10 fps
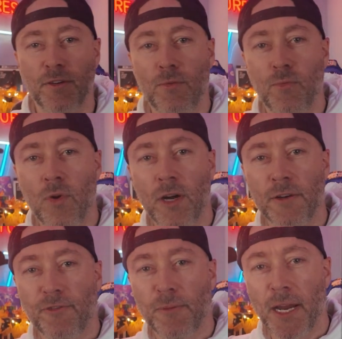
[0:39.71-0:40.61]

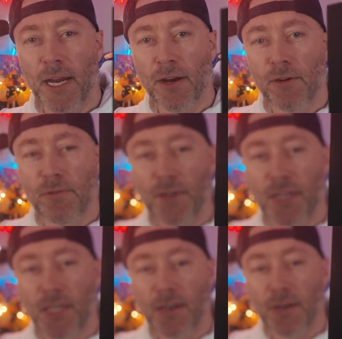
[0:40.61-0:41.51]
one from Arrow
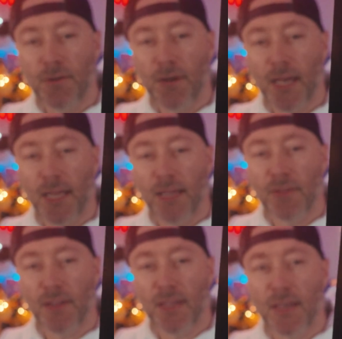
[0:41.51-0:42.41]
Video
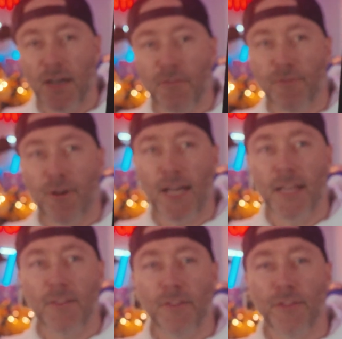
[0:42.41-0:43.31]
in the
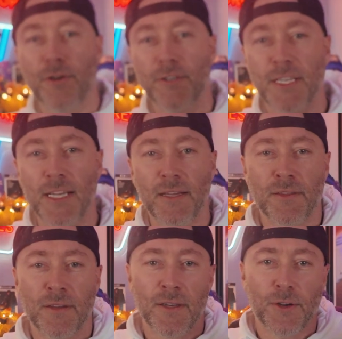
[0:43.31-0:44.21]
Friday the 13th
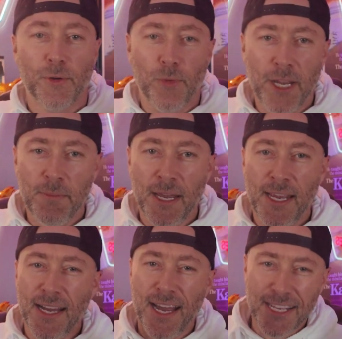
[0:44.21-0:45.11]

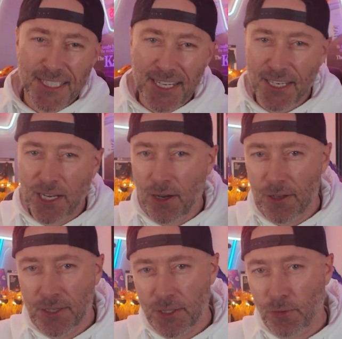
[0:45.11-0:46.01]
remake. I hesitate to
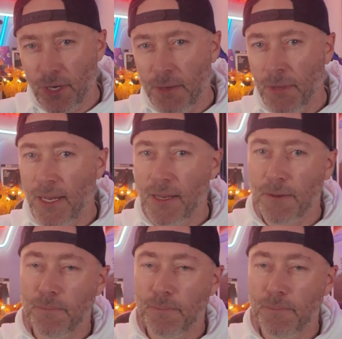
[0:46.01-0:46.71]
call this a remake